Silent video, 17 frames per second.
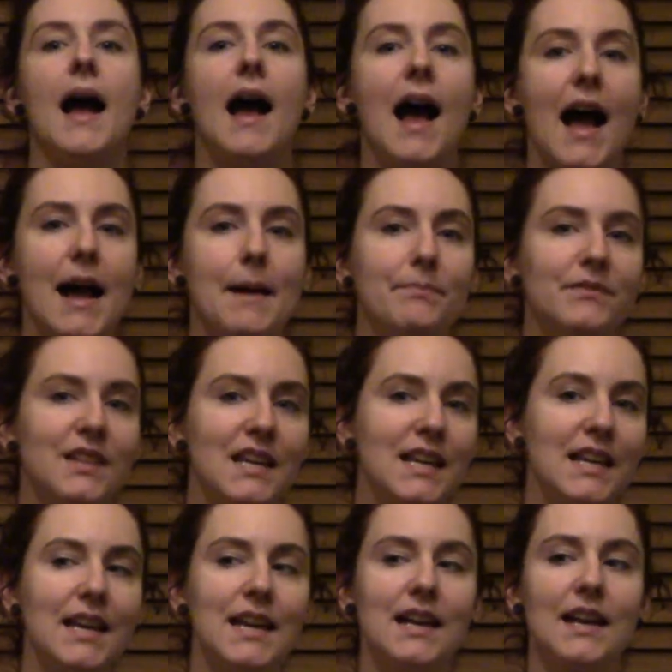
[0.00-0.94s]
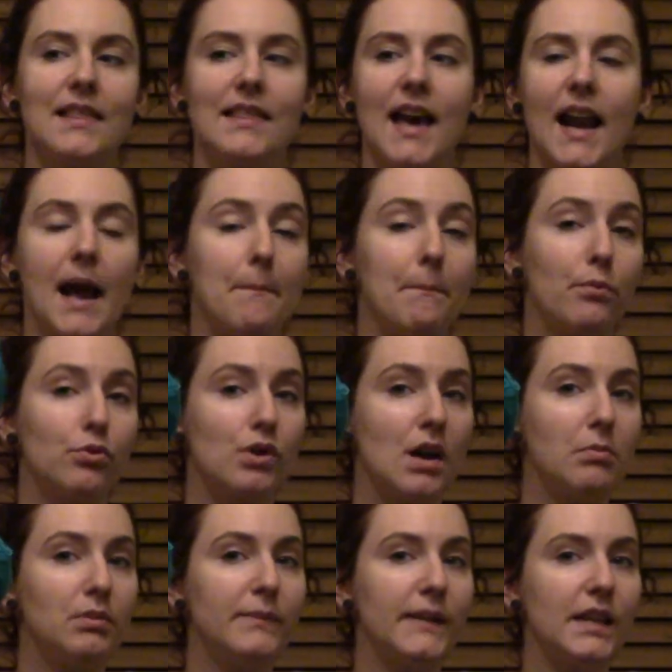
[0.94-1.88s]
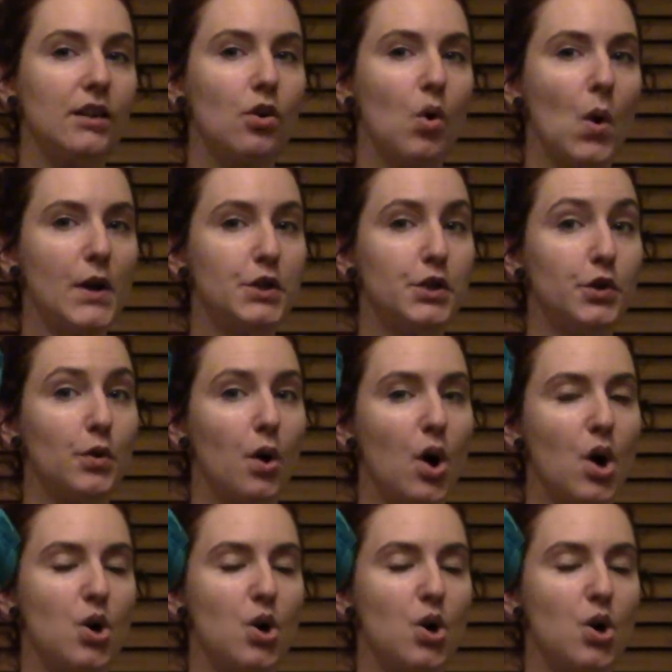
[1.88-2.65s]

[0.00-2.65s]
I'm thinking that I'm probably going to